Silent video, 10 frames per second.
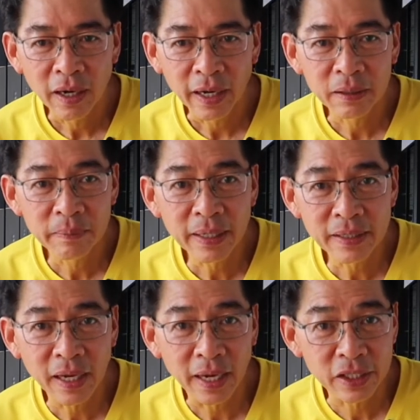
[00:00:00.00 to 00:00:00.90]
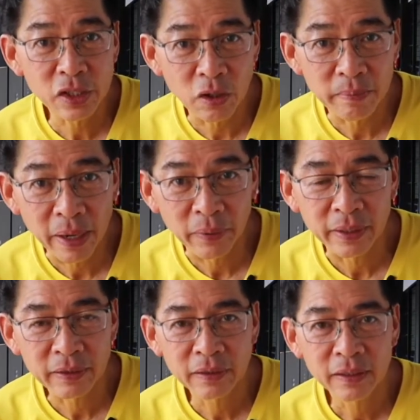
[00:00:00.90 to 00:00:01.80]
and the man said, I just got married,
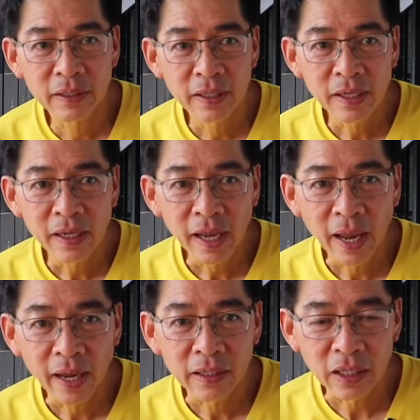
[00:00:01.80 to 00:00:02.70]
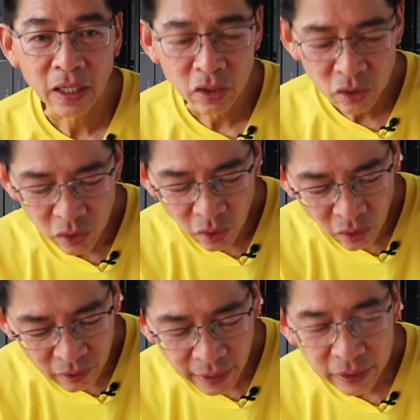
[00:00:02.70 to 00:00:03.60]
and in
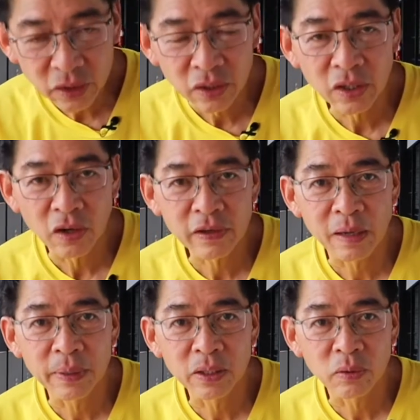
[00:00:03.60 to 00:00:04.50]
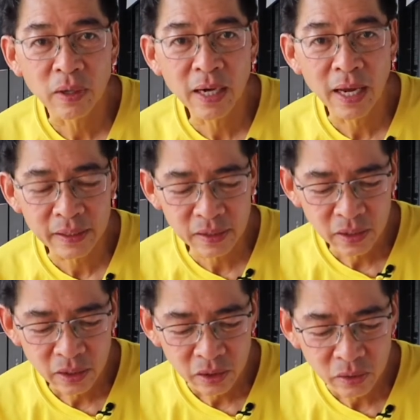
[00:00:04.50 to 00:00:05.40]
your criteria of coming to class,
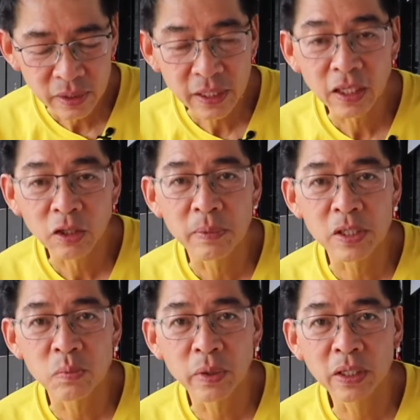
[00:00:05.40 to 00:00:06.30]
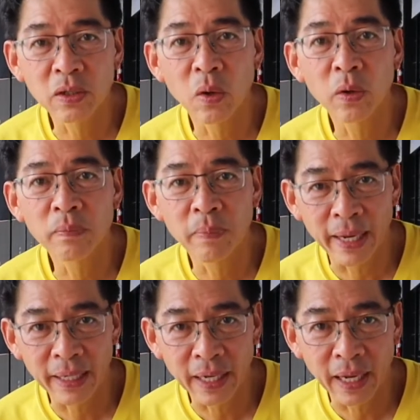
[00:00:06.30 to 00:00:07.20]
you say you must bring your own
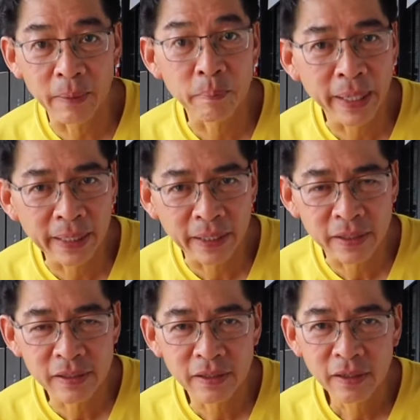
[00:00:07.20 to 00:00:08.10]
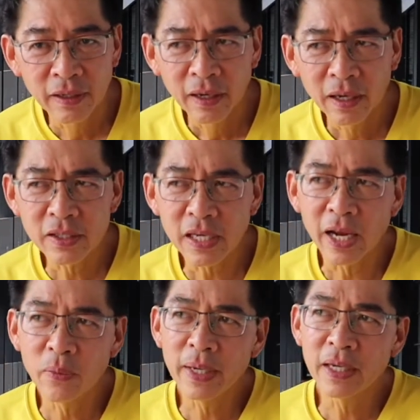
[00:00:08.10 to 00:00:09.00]
blanket and beddings. Because
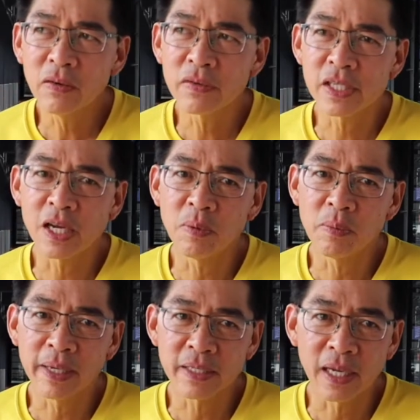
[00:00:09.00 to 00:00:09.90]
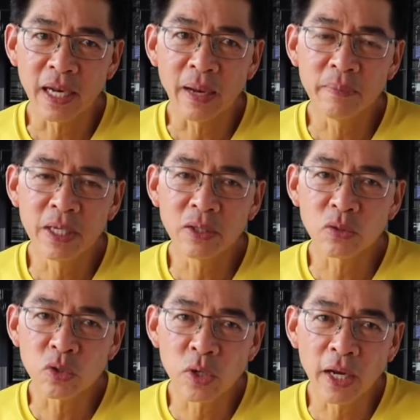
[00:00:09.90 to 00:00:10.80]
I went there with a Singapore mindset, I'm here
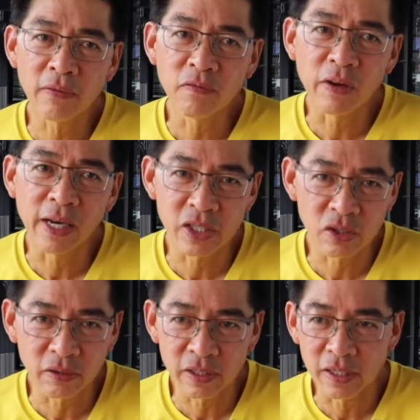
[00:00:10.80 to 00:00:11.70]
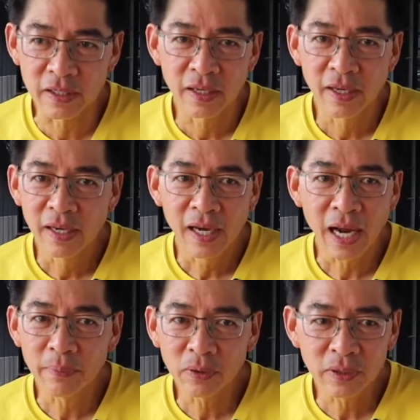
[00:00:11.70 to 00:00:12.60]
to train village doctors.
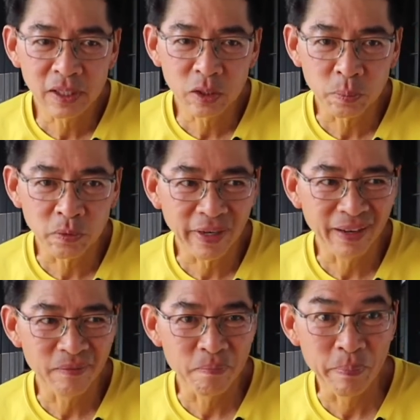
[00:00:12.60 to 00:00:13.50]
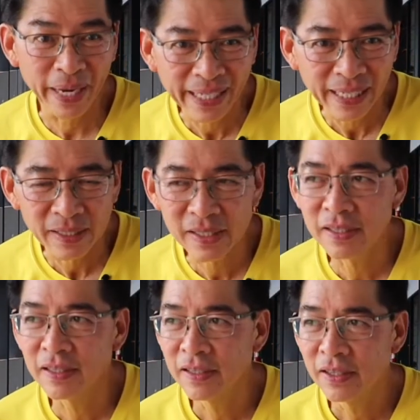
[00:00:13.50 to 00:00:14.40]
I'm not here to provide
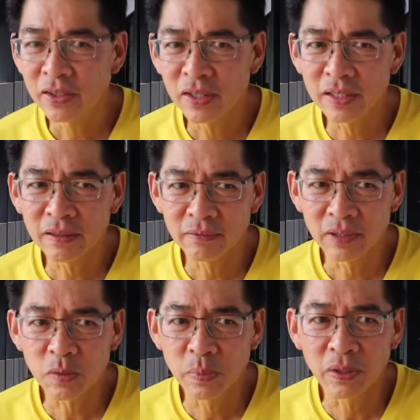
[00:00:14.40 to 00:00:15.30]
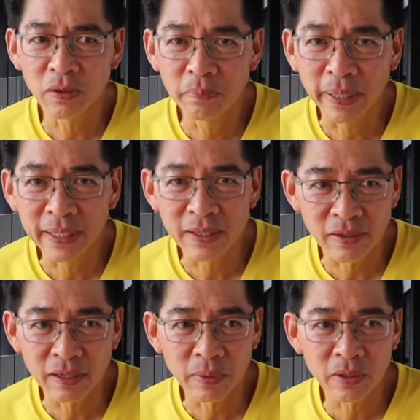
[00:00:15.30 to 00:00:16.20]
beddings. So I said, just bring your own beddings,
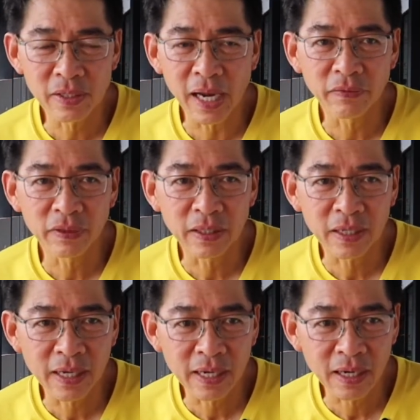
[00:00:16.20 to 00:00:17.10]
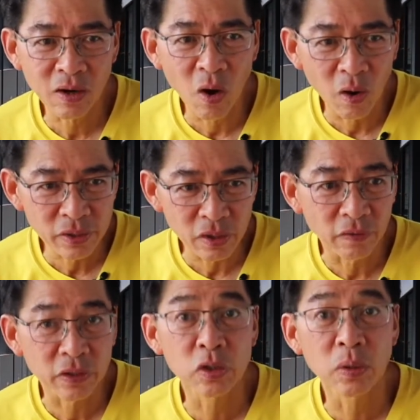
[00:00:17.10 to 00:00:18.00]
right? Because after the course
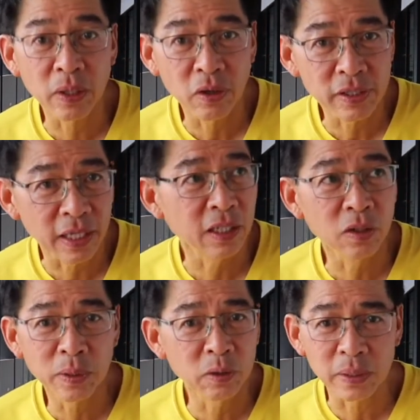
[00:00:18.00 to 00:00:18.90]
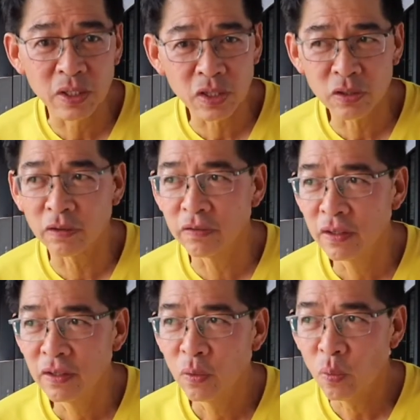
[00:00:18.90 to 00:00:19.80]
of a 3-week course, I didn't want to be in charge of
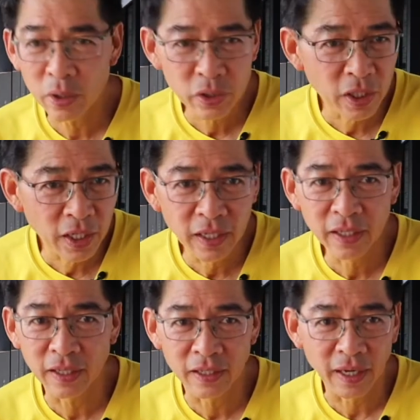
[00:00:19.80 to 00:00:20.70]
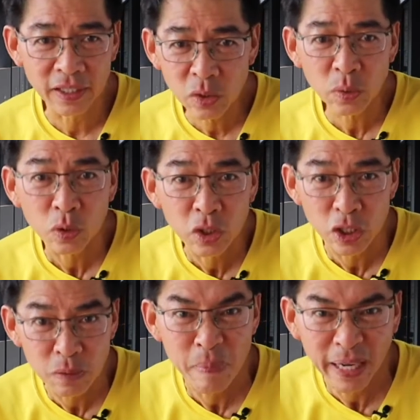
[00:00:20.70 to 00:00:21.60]
washing, and I just want to
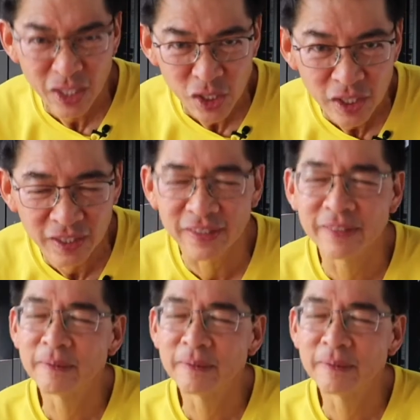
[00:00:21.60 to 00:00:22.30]
teach medicine.